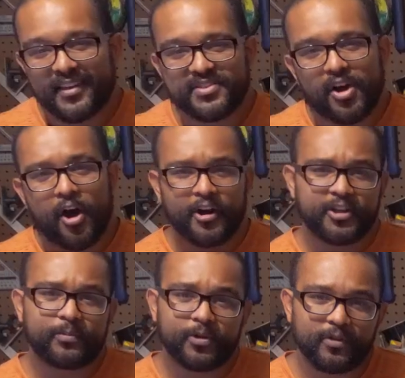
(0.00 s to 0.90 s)
It's
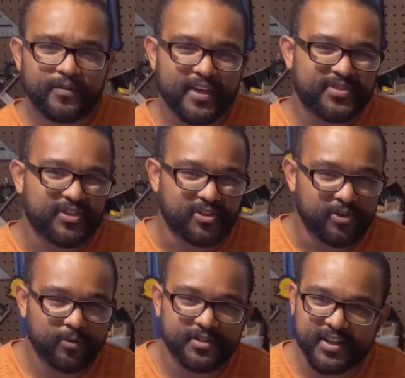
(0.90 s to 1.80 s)
arguable that the
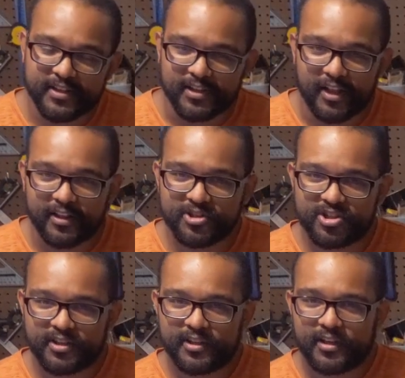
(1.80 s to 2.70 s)
newer technology